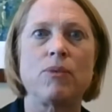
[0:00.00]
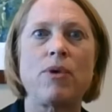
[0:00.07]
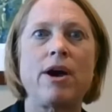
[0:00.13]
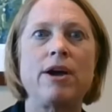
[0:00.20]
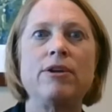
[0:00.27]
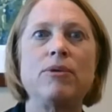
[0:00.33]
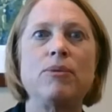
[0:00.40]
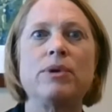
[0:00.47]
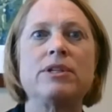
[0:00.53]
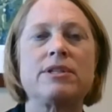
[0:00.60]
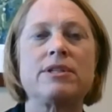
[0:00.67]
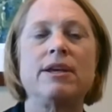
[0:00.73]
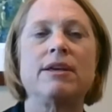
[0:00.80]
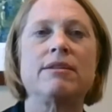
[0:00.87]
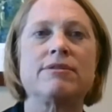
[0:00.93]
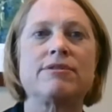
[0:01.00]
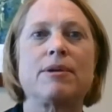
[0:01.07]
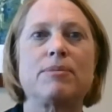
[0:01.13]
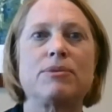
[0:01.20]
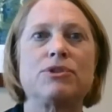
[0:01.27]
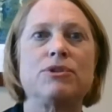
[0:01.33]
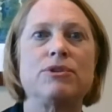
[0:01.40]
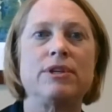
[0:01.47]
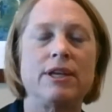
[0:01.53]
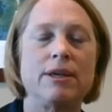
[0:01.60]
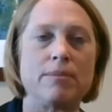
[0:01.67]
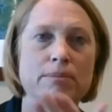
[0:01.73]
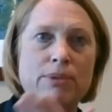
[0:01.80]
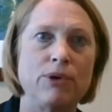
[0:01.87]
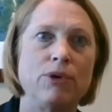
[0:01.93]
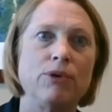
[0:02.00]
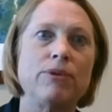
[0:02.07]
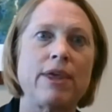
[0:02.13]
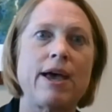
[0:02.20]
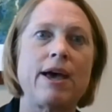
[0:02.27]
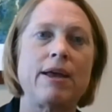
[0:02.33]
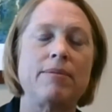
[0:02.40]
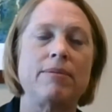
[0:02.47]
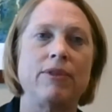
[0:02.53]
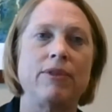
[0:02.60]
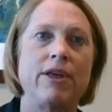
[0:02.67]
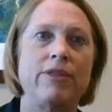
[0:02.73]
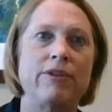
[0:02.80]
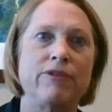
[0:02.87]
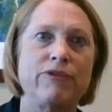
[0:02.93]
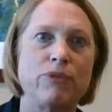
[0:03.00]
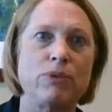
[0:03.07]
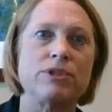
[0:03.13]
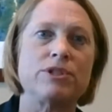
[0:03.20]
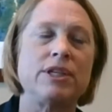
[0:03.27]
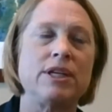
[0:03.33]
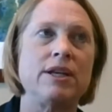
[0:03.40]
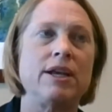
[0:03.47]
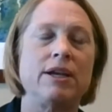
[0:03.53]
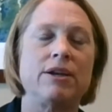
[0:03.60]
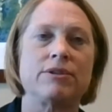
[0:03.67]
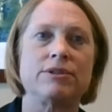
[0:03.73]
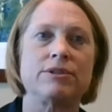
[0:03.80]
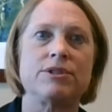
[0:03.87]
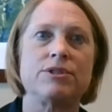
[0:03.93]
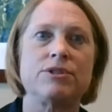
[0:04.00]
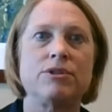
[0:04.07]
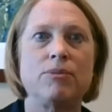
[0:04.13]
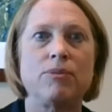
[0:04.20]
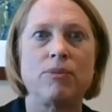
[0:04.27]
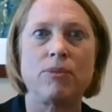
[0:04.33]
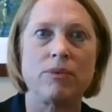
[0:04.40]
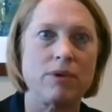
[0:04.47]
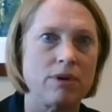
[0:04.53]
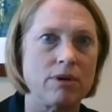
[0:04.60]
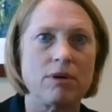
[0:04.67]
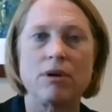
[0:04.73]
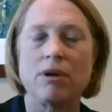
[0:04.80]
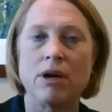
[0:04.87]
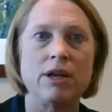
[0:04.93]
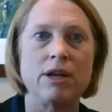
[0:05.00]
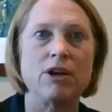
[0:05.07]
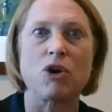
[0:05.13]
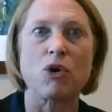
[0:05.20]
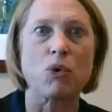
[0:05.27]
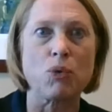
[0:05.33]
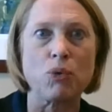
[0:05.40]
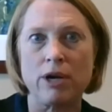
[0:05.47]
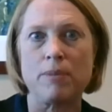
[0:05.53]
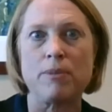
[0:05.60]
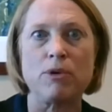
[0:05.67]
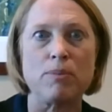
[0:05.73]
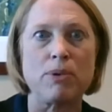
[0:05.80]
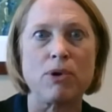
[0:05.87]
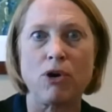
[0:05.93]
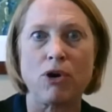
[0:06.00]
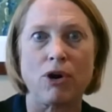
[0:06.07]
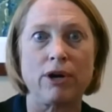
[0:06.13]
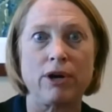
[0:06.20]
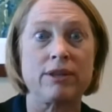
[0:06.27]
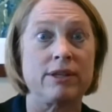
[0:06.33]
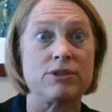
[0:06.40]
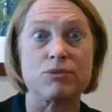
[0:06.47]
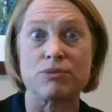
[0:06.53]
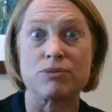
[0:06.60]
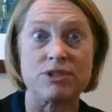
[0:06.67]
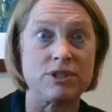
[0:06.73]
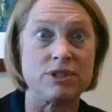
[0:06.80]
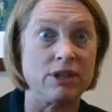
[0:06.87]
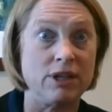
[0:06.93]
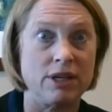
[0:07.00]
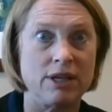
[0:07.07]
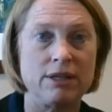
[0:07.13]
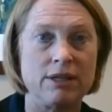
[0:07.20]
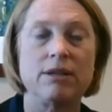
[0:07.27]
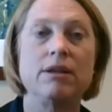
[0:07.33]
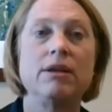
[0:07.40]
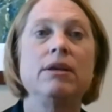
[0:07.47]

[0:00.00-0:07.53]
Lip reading: why don't we take this opportunity and build the 14 acres to an incredible park that's resilient,